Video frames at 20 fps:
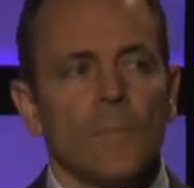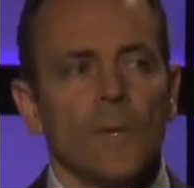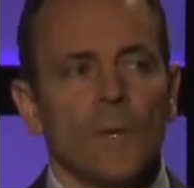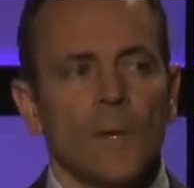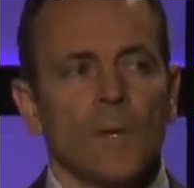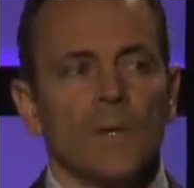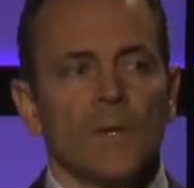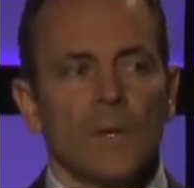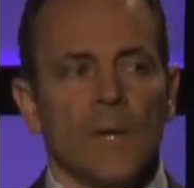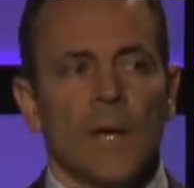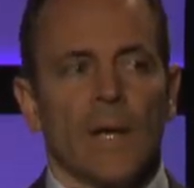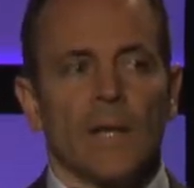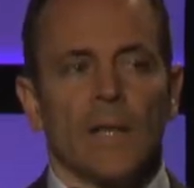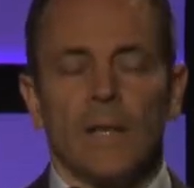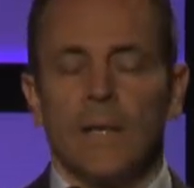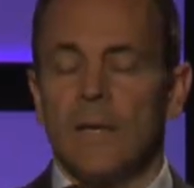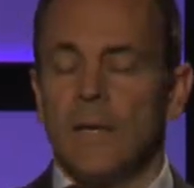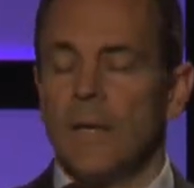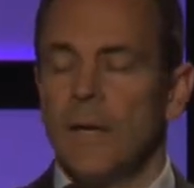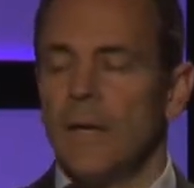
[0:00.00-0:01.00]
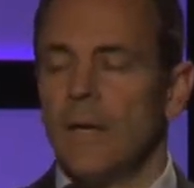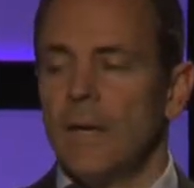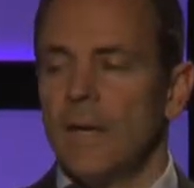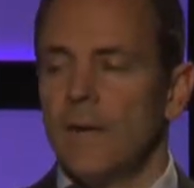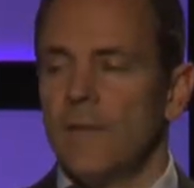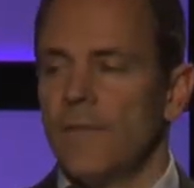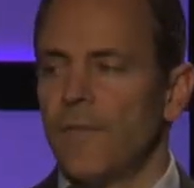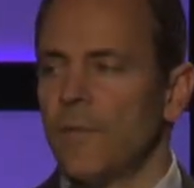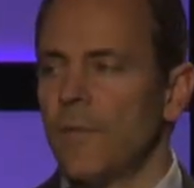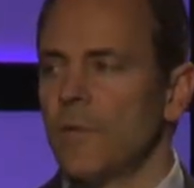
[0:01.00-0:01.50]
Exactly. And
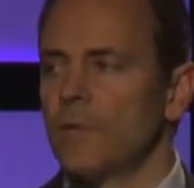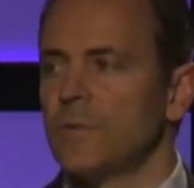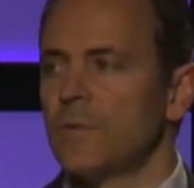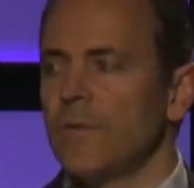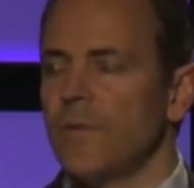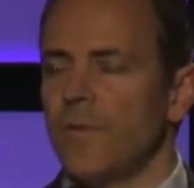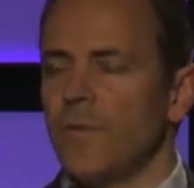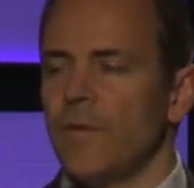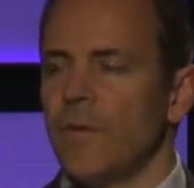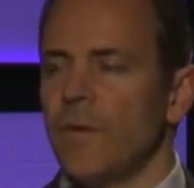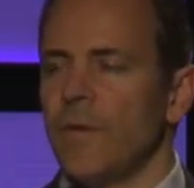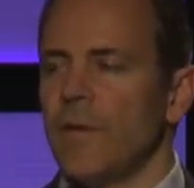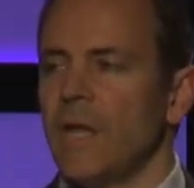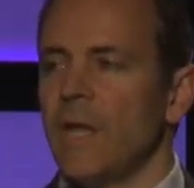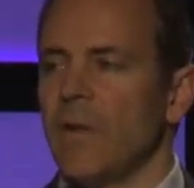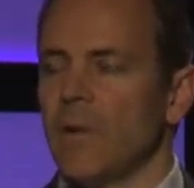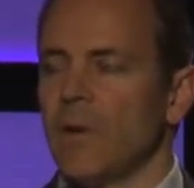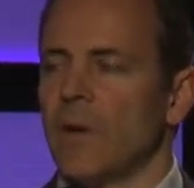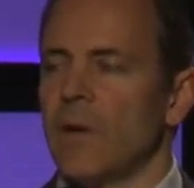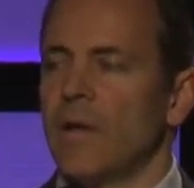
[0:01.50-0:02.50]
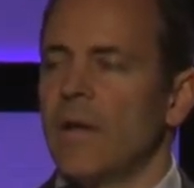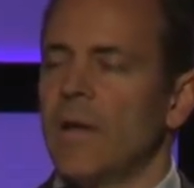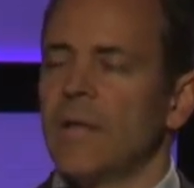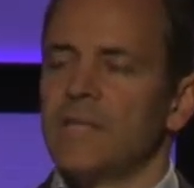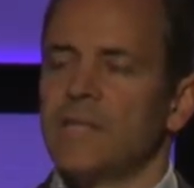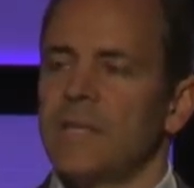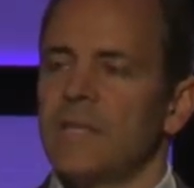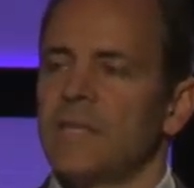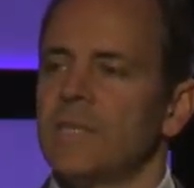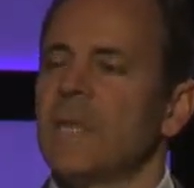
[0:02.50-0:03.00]
for those of you, if you didn't hear it, in
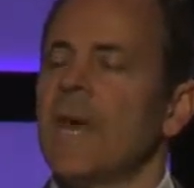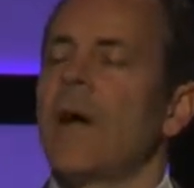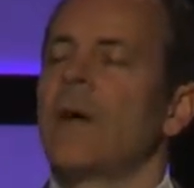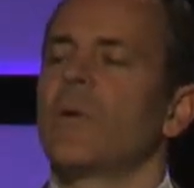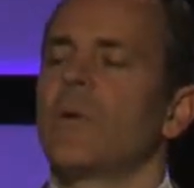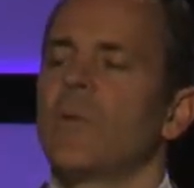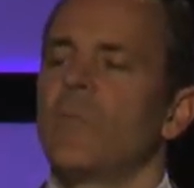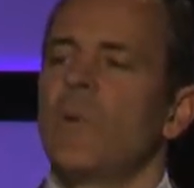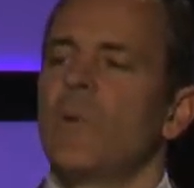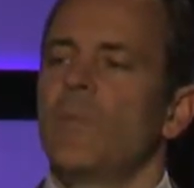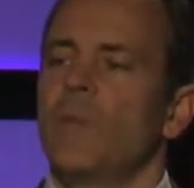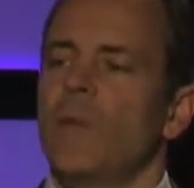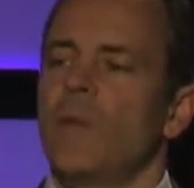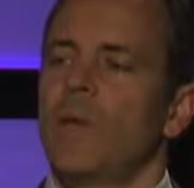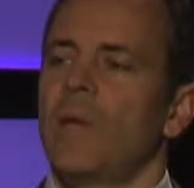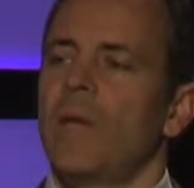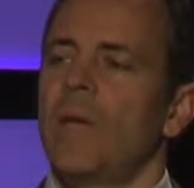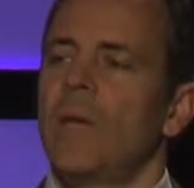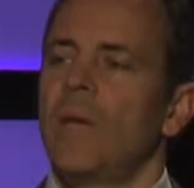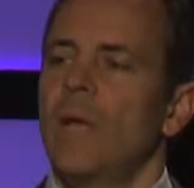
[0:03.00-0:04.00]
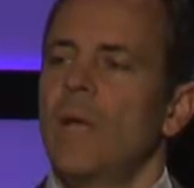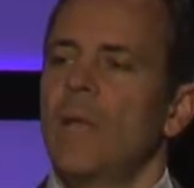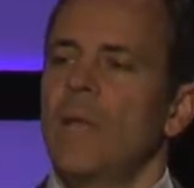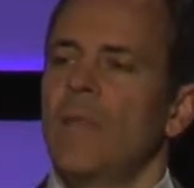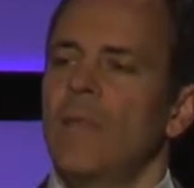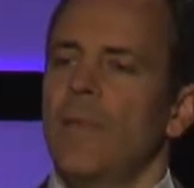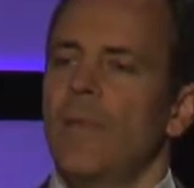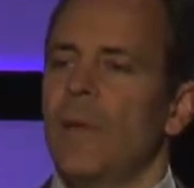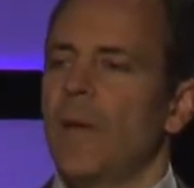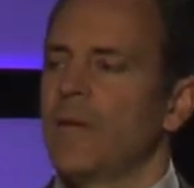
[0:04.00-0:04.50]
essence, it's how can we be
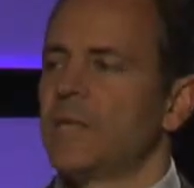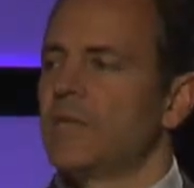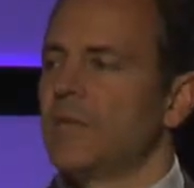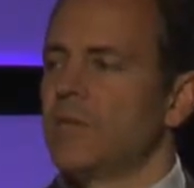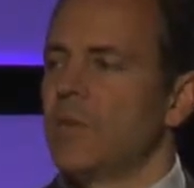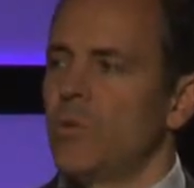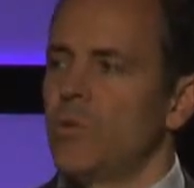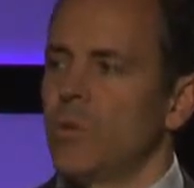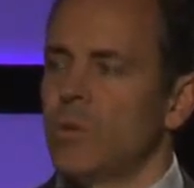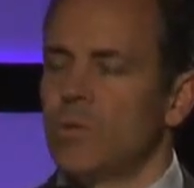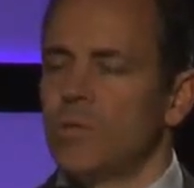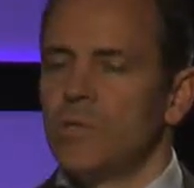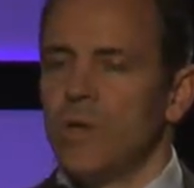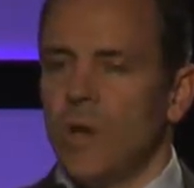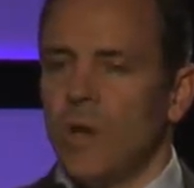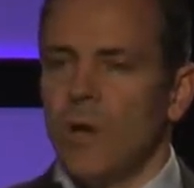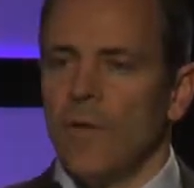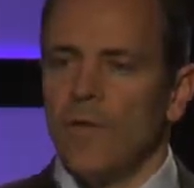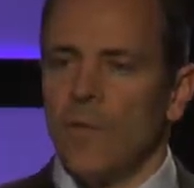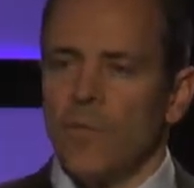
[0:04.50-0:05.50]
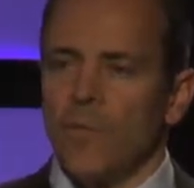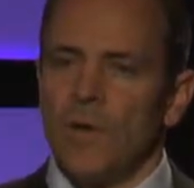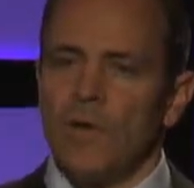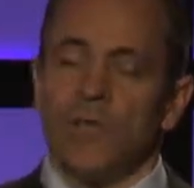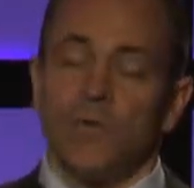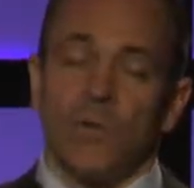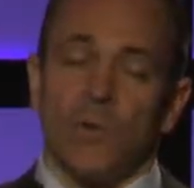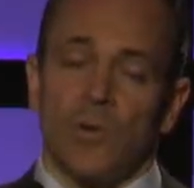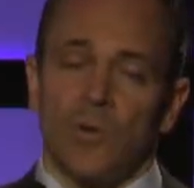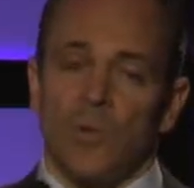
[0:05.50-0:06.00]
the best stewards of a
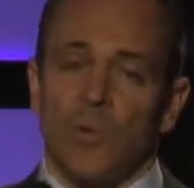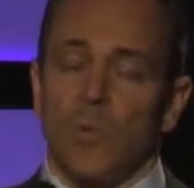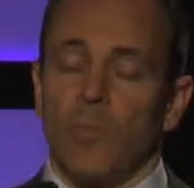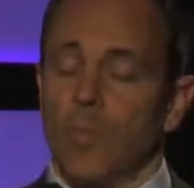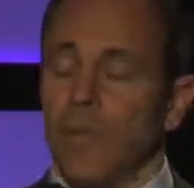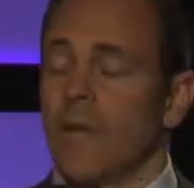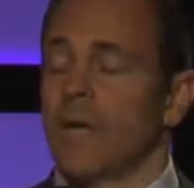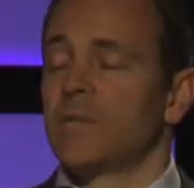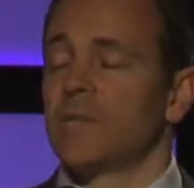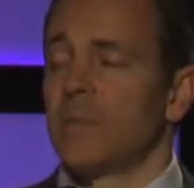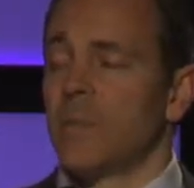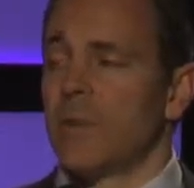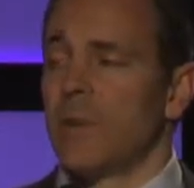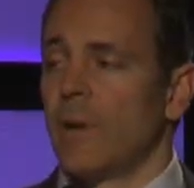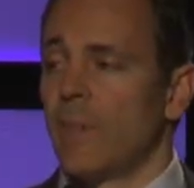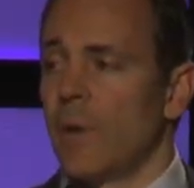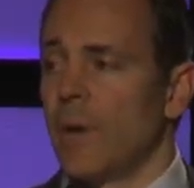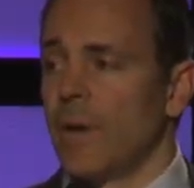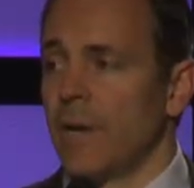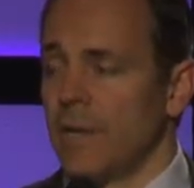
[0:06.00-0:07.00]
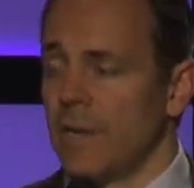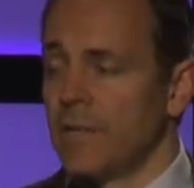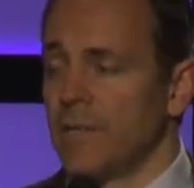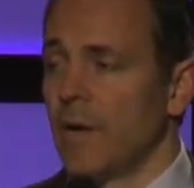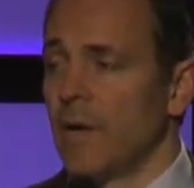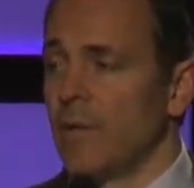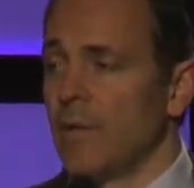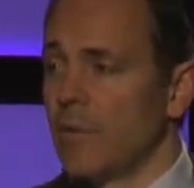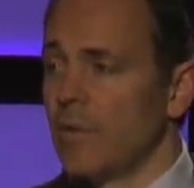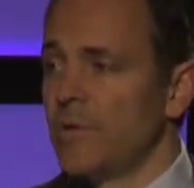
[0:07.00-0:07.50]
resource we're blessed with an abundance
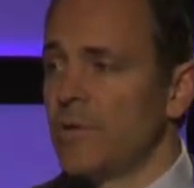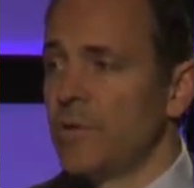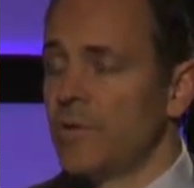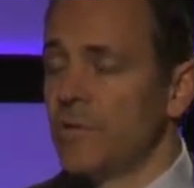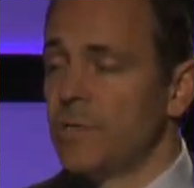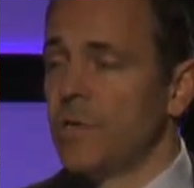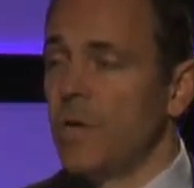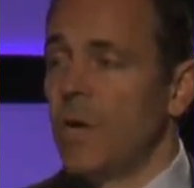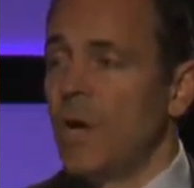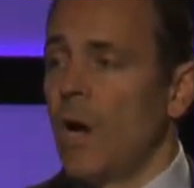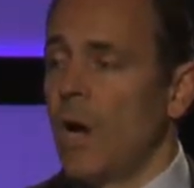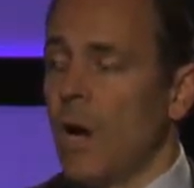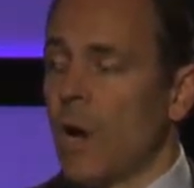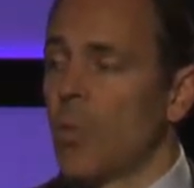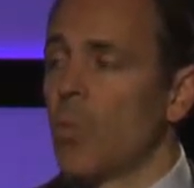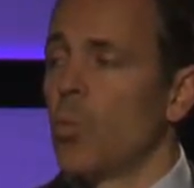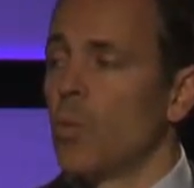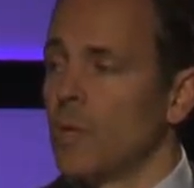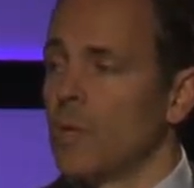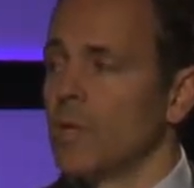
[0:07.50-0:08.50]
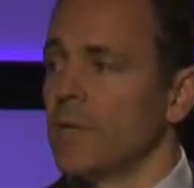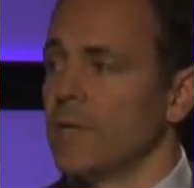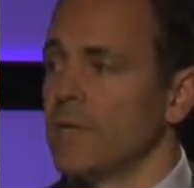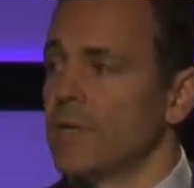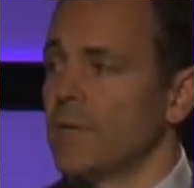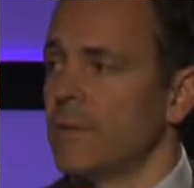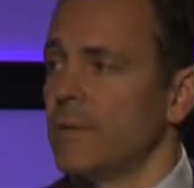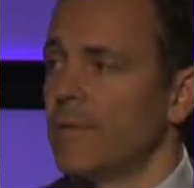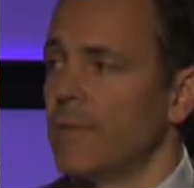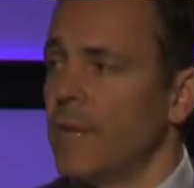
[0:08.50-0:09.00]
of, which is our woodlands
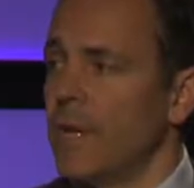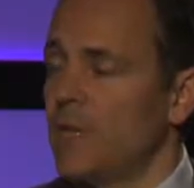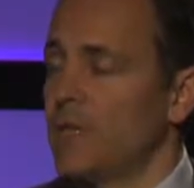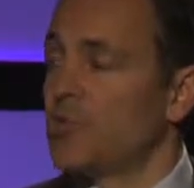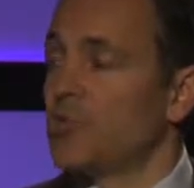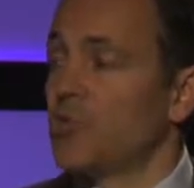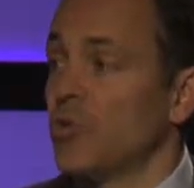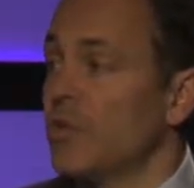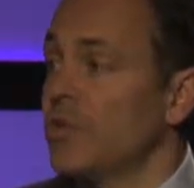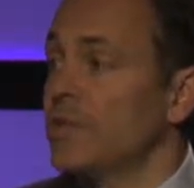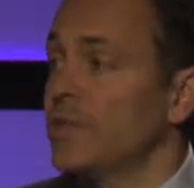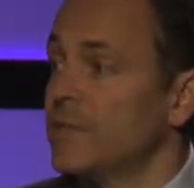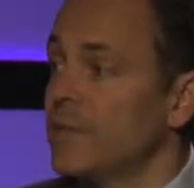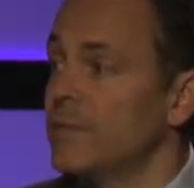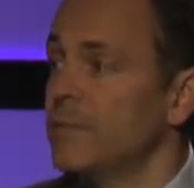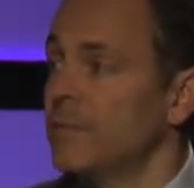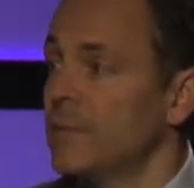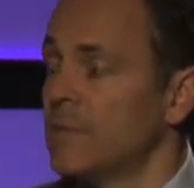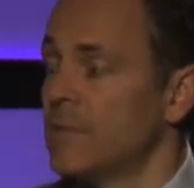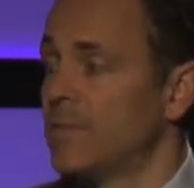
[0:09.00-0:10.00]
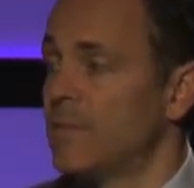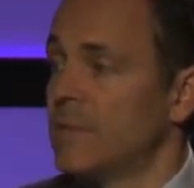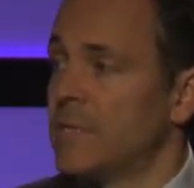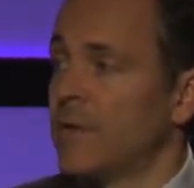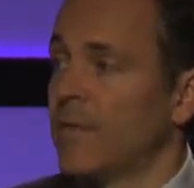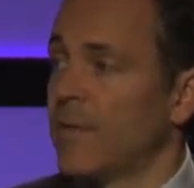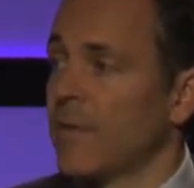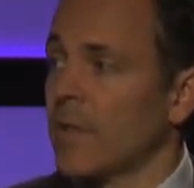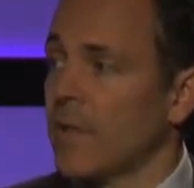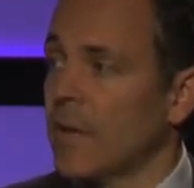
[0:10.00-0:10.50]
and trees
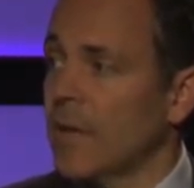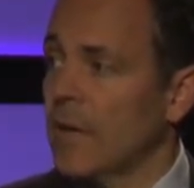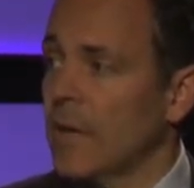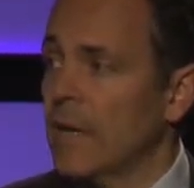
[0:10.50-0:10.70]
specifically.